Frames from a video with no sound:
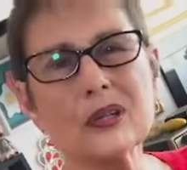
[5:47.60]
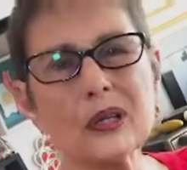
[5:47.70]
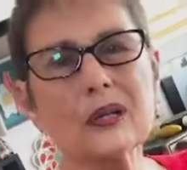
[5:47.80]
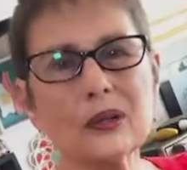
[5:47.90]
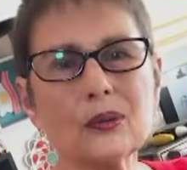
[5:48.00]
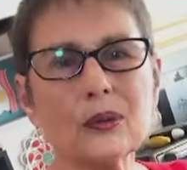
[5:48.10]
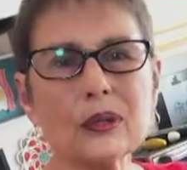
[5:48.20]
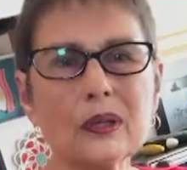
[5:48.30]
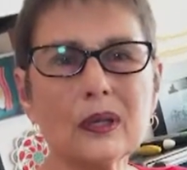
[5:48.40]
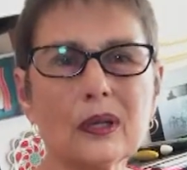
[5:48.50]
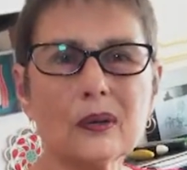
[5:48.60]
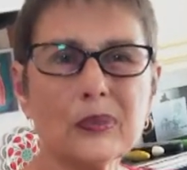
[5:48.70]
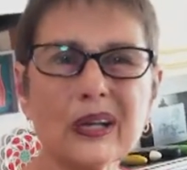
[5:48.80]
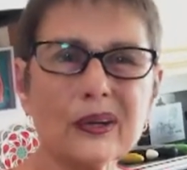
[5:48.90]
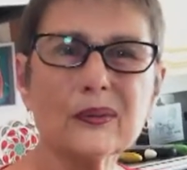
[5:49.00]
get a new one, but
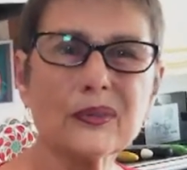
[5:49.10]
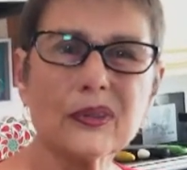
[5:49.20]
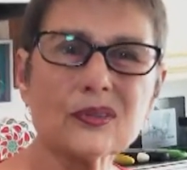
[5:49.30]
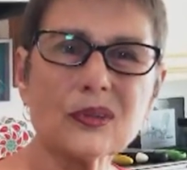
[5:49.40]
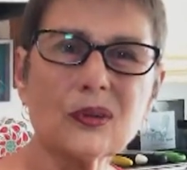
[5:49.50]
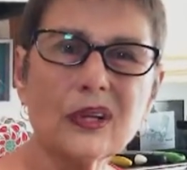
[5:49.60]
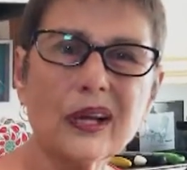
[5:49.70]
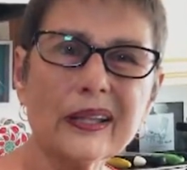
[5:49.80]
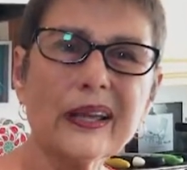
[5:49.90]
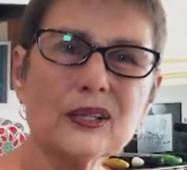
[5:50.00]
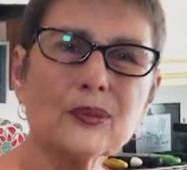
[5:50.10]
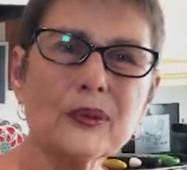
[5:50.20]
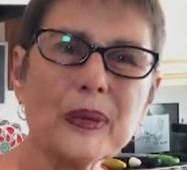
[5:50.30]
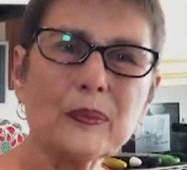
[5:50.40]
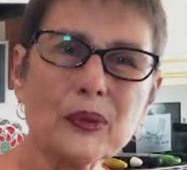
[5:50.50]
I don't think so. I like to
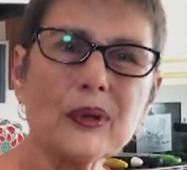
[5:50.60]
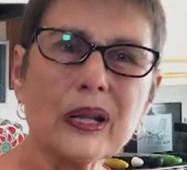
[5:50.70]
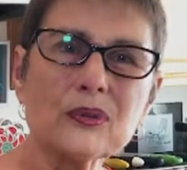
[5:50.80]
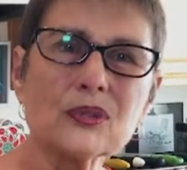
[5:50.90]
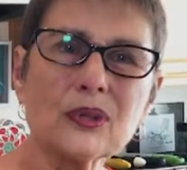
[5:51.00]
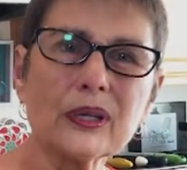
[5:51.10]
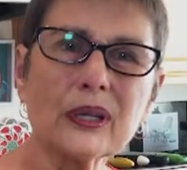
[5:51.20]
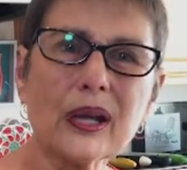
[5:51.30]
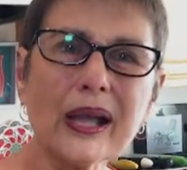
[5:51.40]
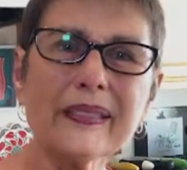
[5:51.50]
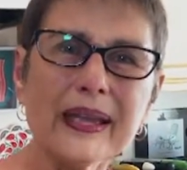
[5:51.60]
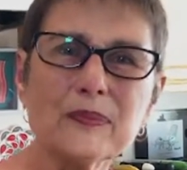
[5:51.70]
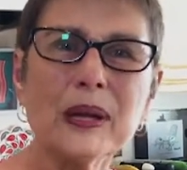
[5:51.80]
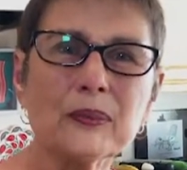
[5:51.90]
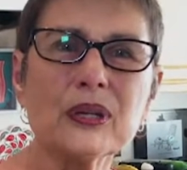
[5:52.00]
remember when I was cooking. I like
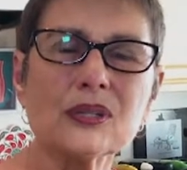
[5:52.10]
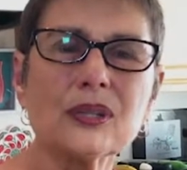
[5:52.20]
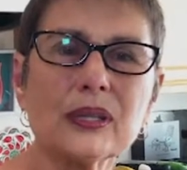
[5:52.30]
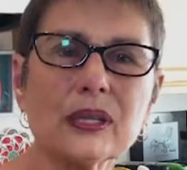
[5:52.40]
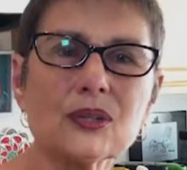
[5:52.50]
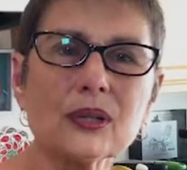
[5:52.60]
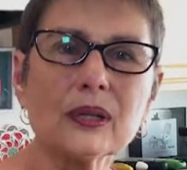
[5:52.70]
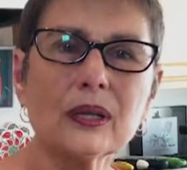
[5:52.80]
memories in the kitchen.